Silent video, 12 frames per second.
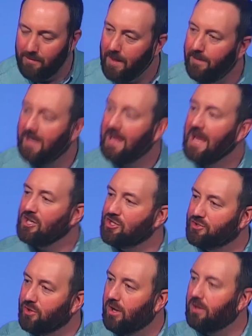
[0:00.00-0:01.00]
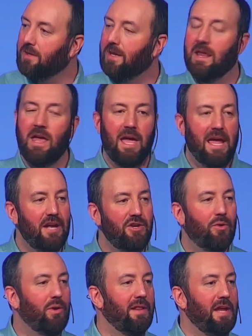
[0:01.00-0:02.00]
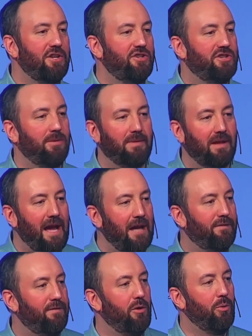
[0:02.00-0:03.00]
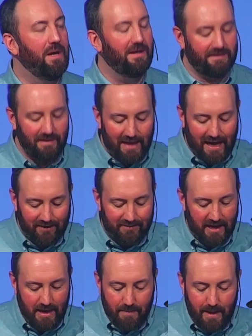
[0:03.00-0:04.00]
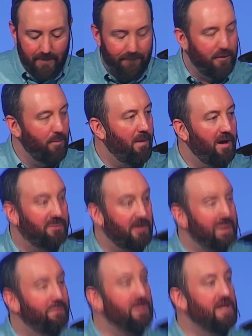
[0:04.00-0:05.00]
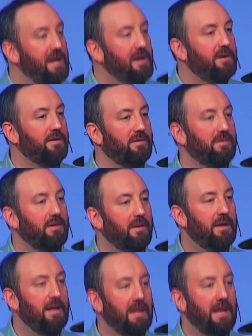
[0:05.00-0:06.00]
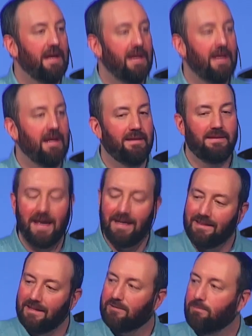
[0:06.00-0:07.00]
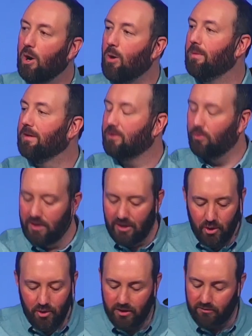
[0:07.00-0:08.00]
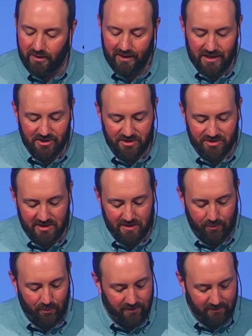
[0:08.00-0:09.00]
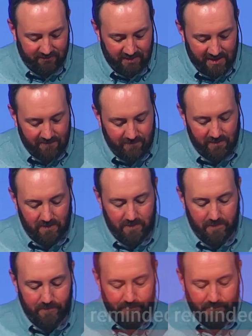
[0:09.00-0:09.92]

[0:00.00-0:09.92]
You may be struggling in your relationship the last few weeks, the last maybe few months or even years. Take this moment to renew your relationship with your Savior.